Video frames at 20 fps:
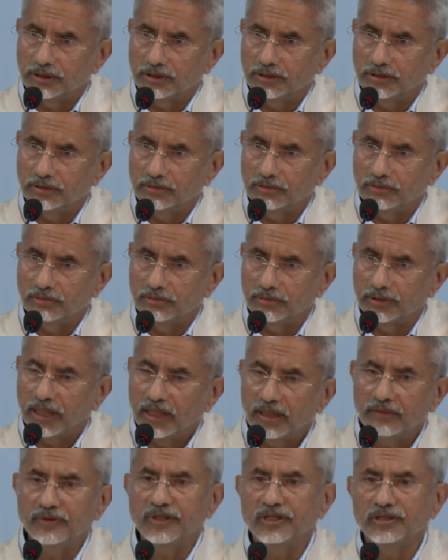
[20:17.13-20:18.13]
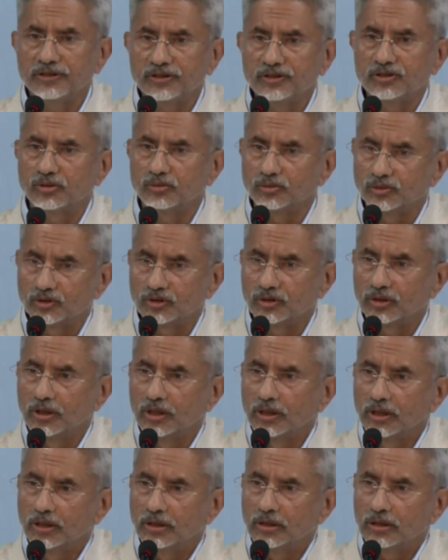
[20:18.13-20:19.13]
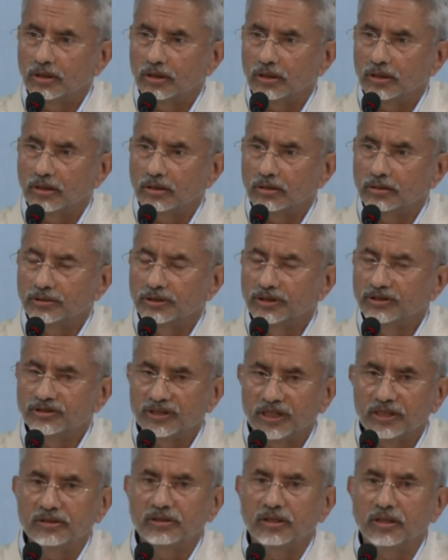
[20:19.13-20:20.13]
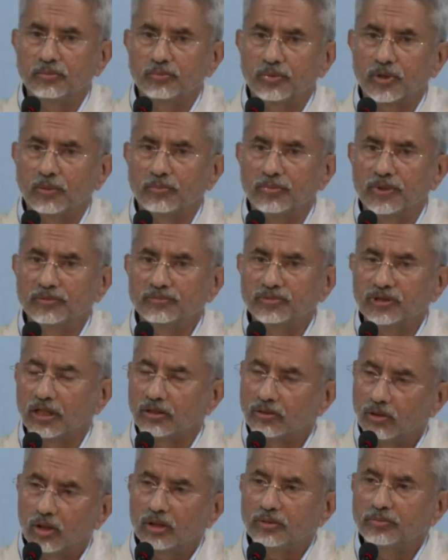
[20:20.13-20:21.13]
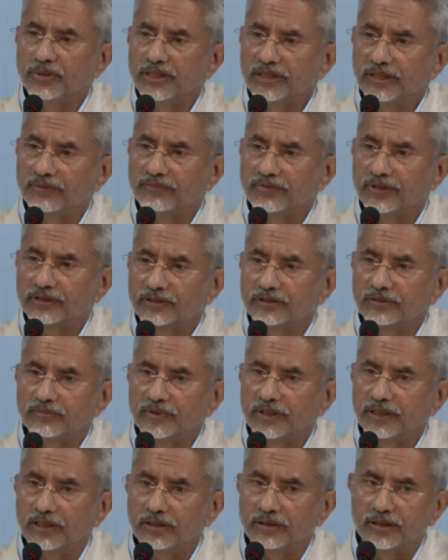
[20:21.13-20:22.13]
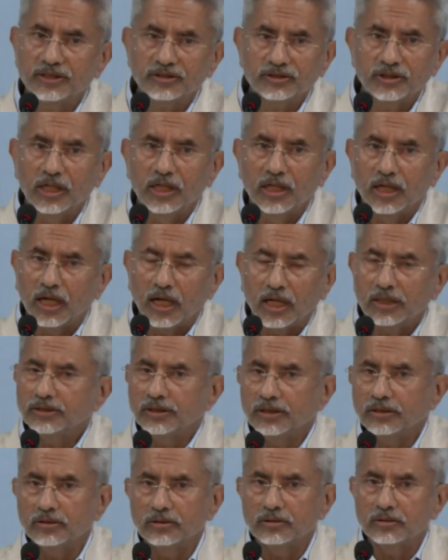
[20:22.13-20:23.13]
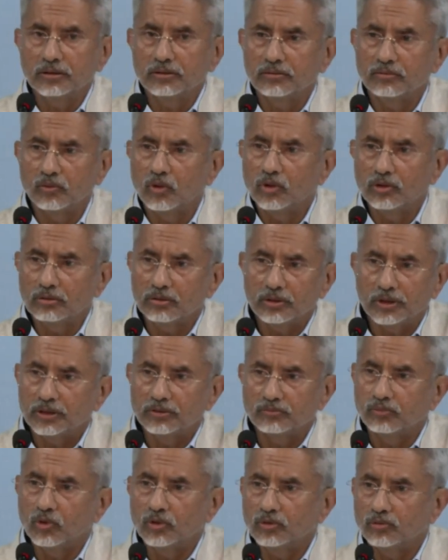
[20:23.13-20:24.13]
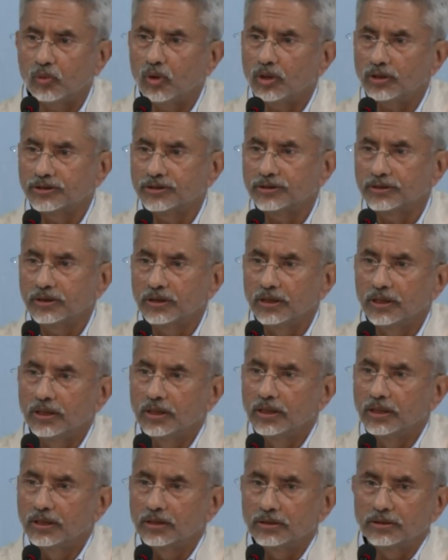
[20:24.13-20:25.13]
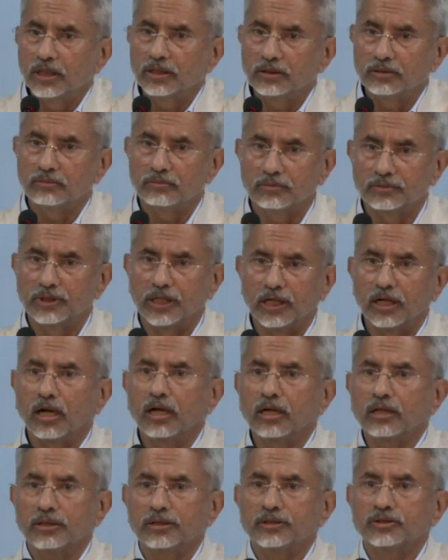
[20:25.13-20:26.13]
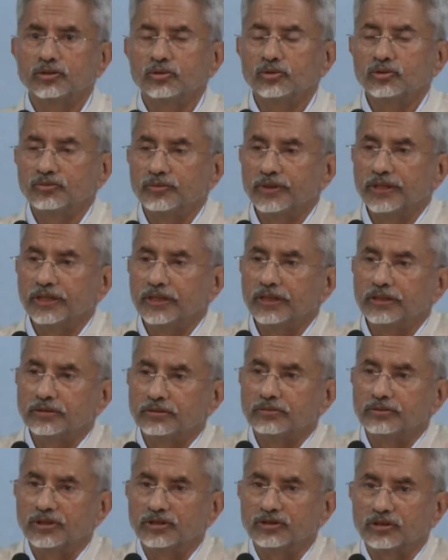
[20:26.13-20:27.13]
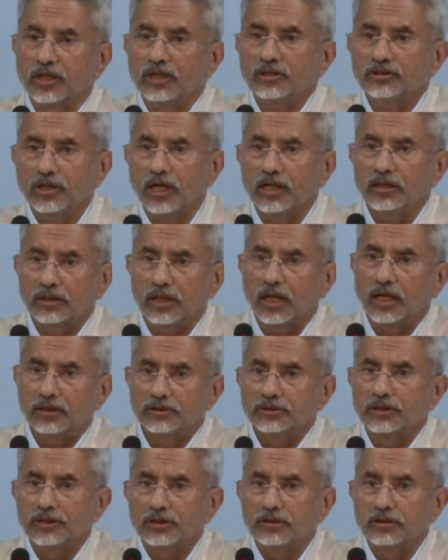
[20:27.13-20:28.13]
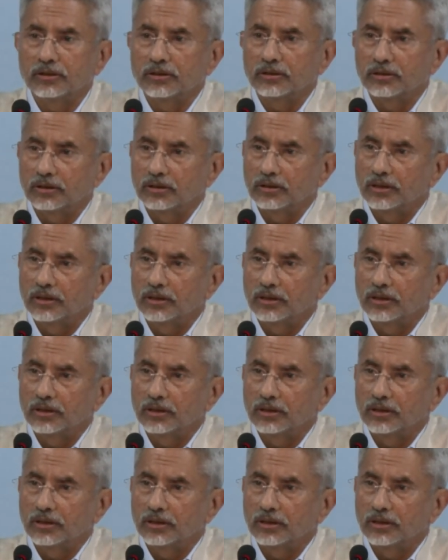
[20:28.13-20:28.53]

the relevant issues uh, the central problems are not being effectively addressed i think uh, won't, it won't wash that there are issues we need to discuss i i think